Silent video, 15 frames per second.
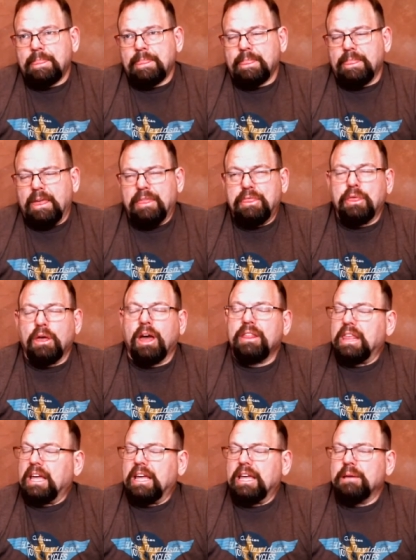the thought
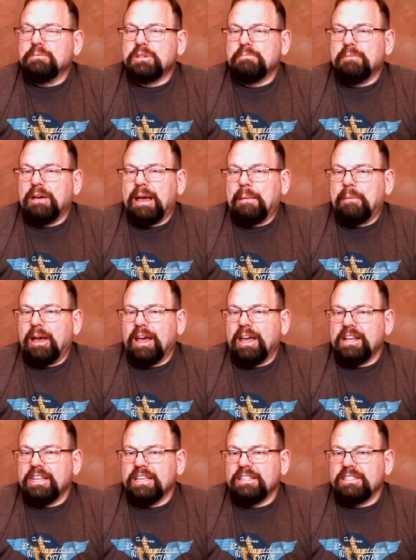that comes to my
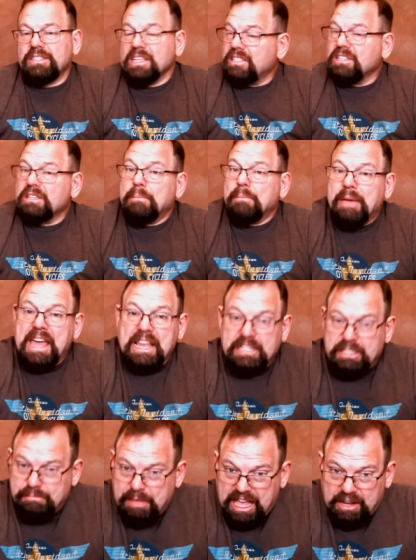mind is this is a
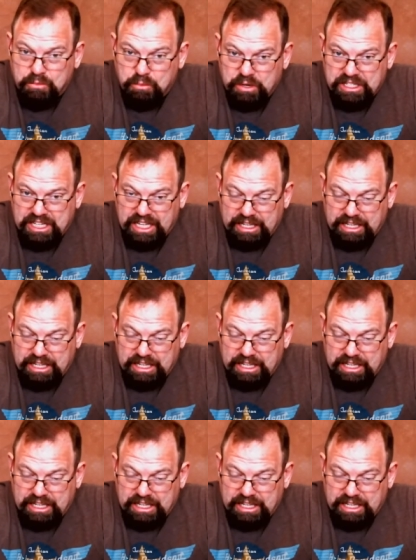man's man whiskey.